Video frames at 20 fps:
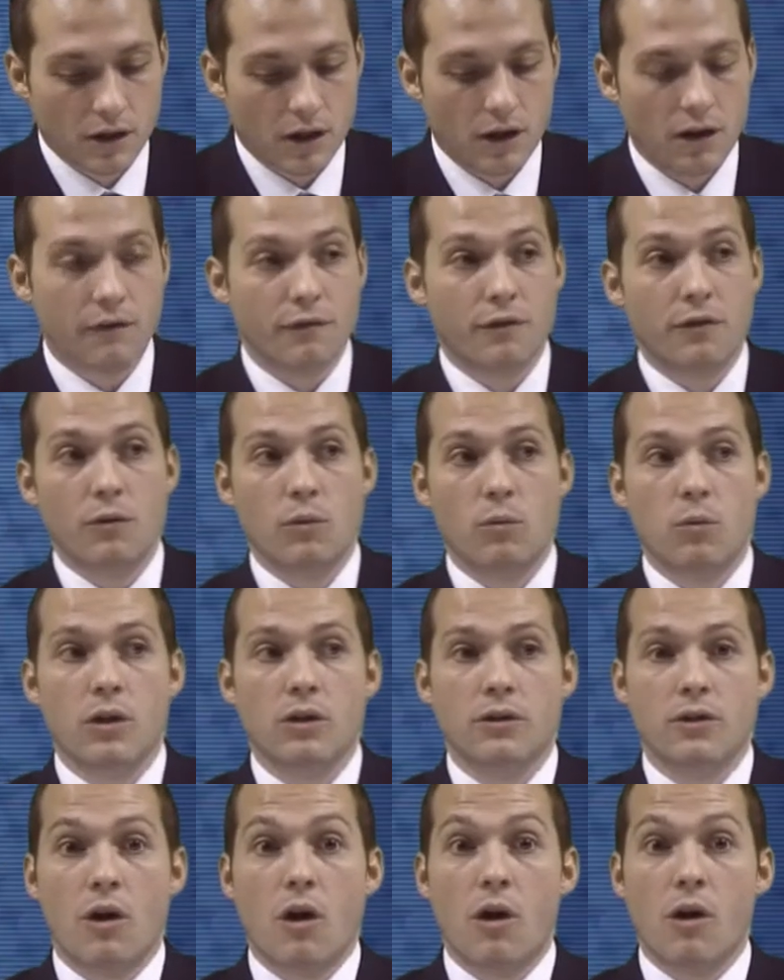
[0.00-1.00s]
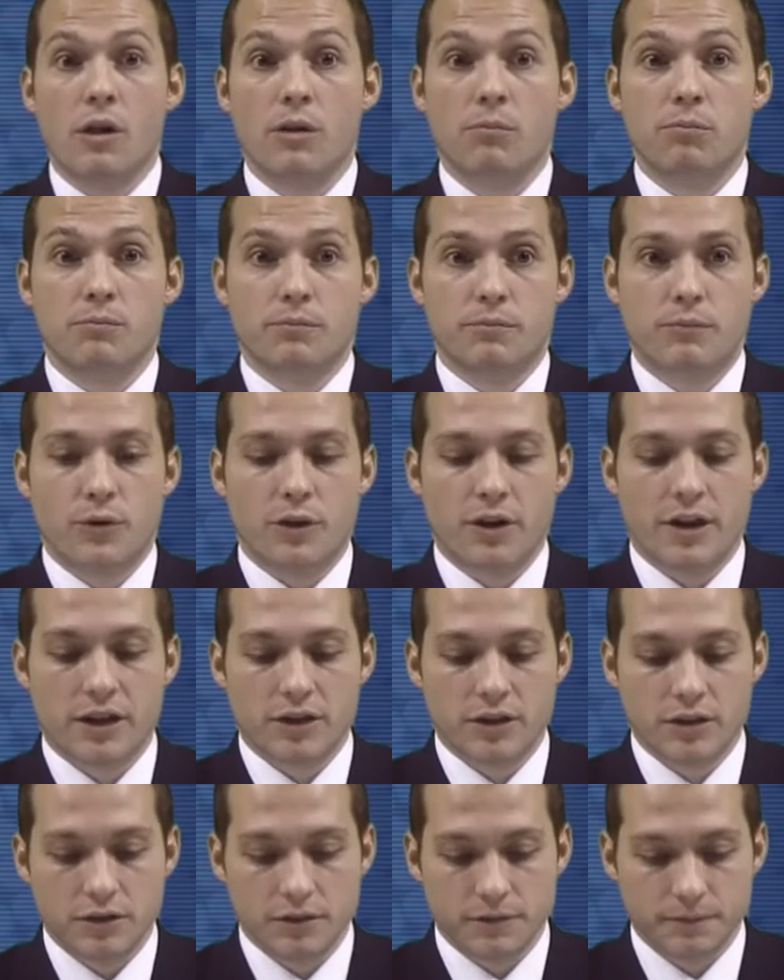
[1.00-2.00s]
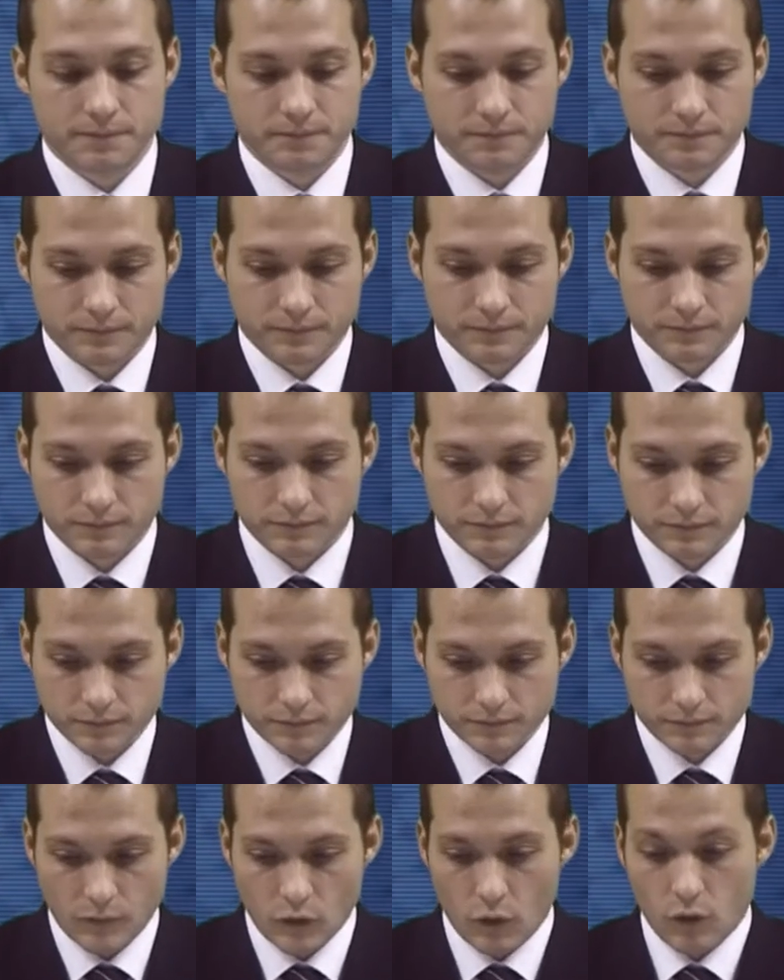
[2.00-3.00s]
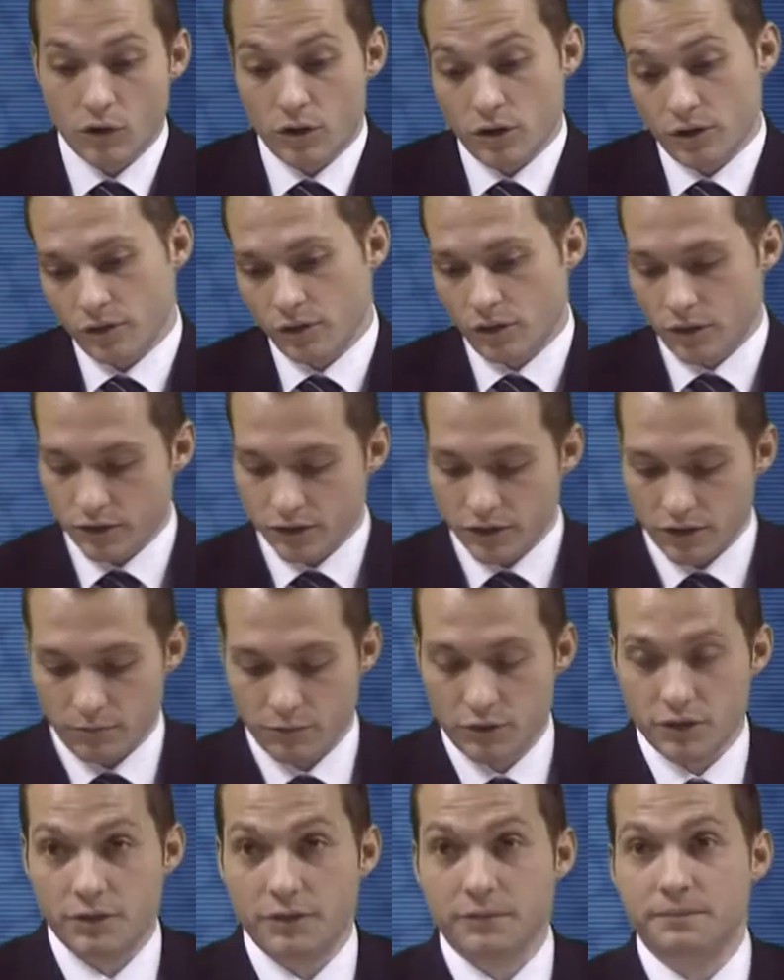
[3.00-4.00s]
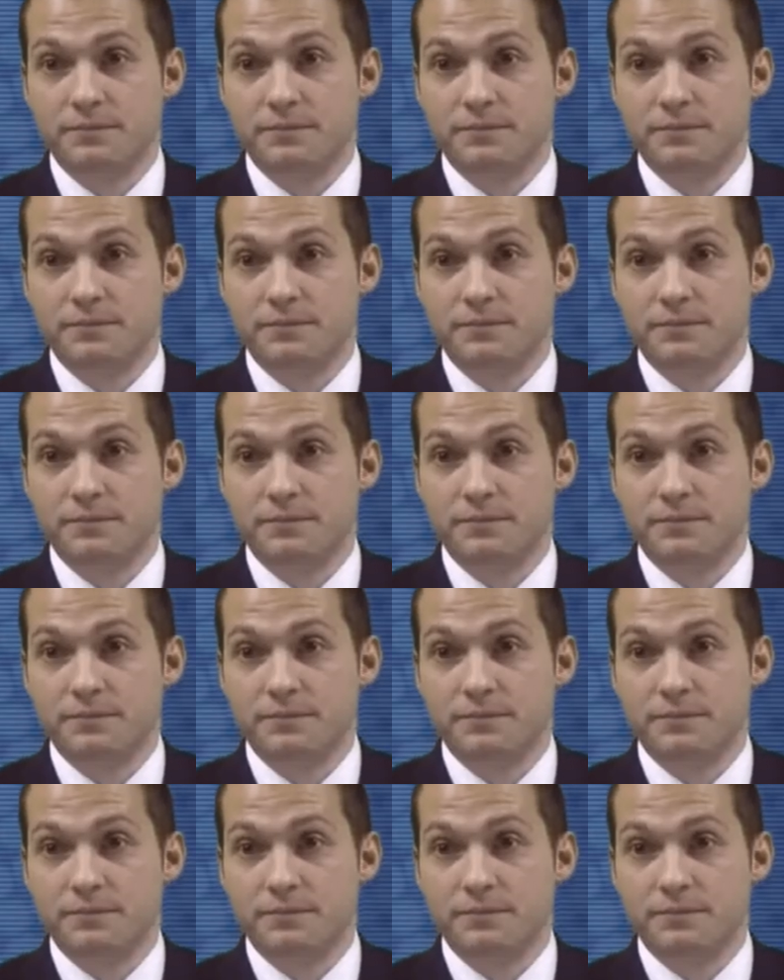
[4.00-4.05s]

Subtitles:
of the world oil production or consumption.